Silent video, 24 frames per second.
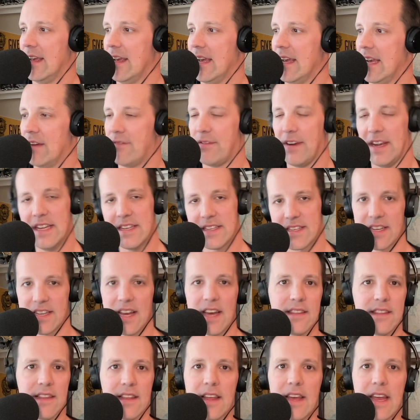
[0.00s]
if he's
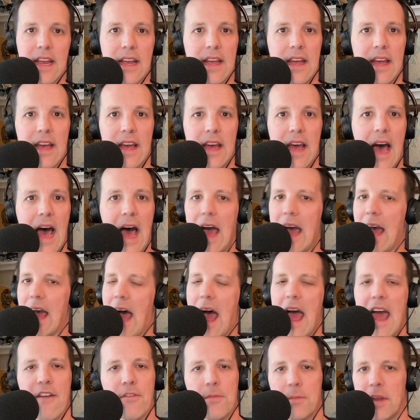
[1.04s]
suddenly,
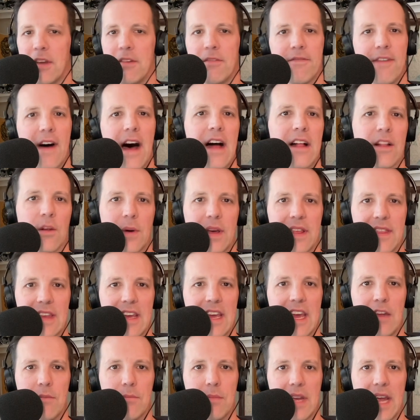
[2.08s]
I haven't been following
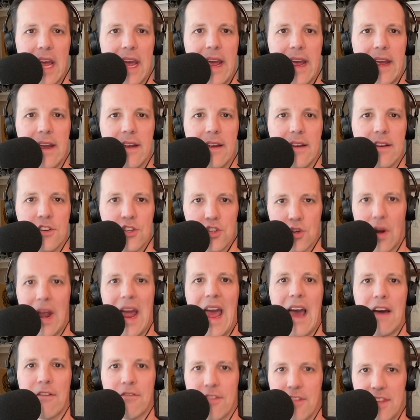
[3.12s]
the NBA
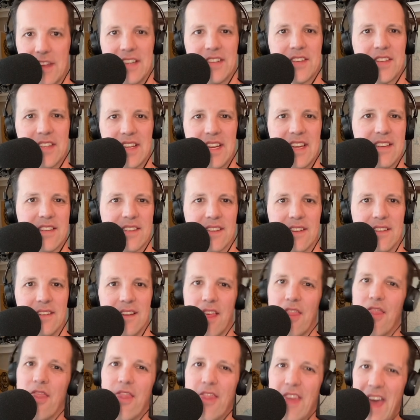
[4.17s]
draft this season
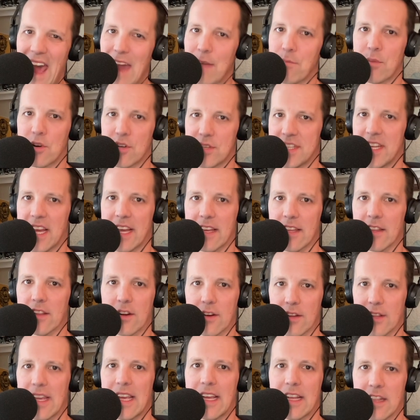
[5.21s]
that
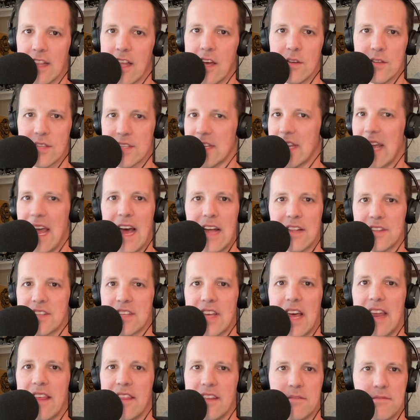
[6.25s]
particularly closely
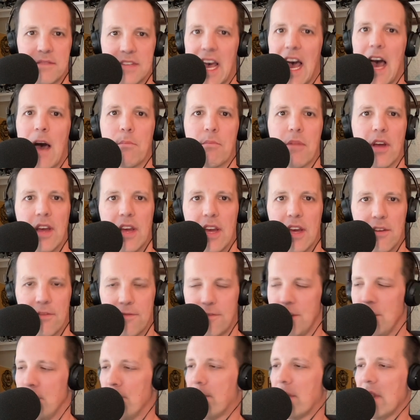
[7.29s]
outside of the top
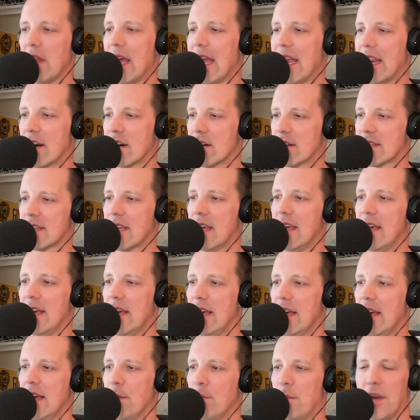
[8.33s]
few players,
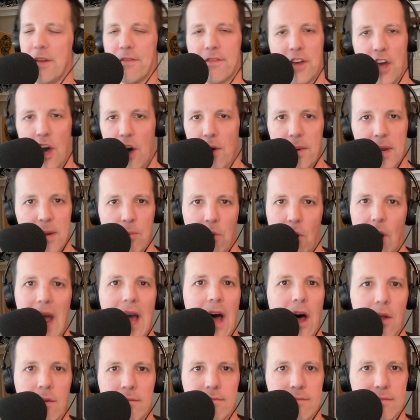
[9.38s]
but if Kobe
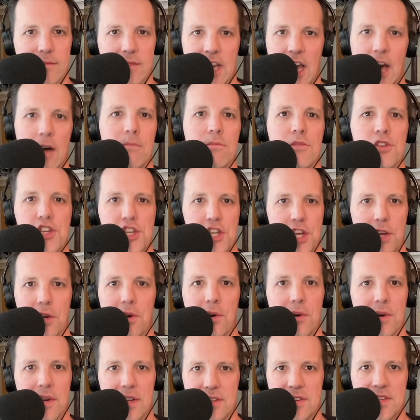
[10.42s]
Brown come
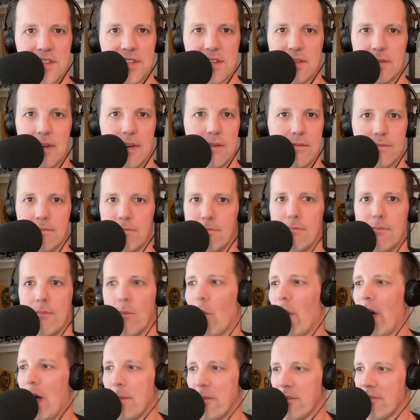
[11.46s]
June is,
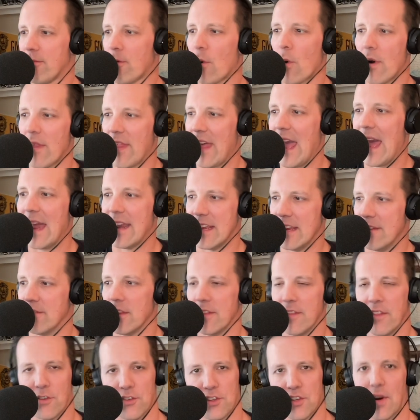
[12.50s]
well, before that
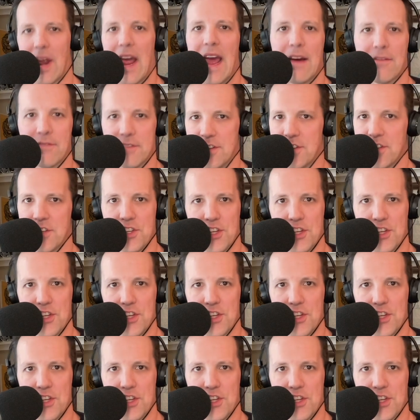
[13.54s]
even, the draft is